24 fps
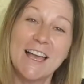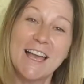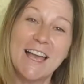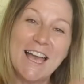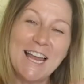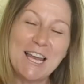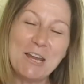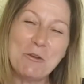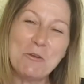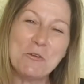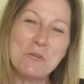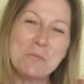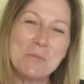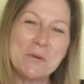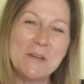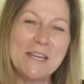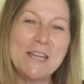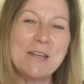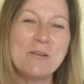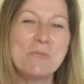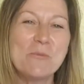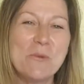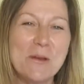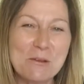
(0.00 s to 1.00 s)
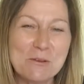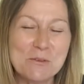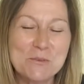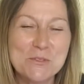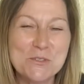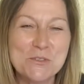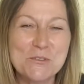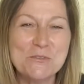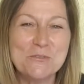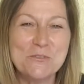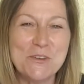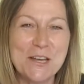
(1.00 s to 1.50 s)
Hello everybody and welcome
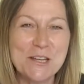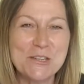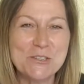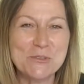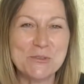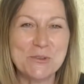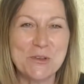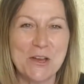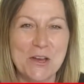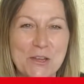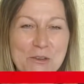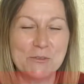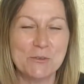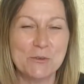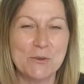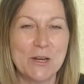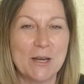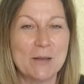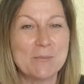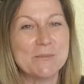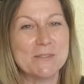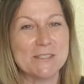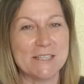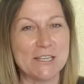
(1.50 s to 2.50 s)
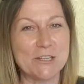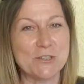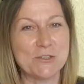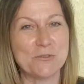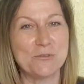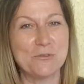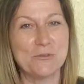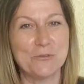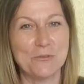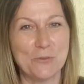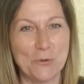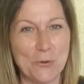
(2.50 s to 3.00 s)
to Virtual Carnival Club
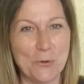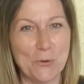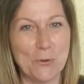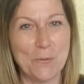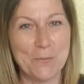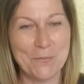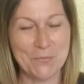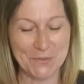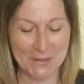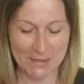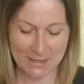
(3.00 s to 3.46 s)
Session 4.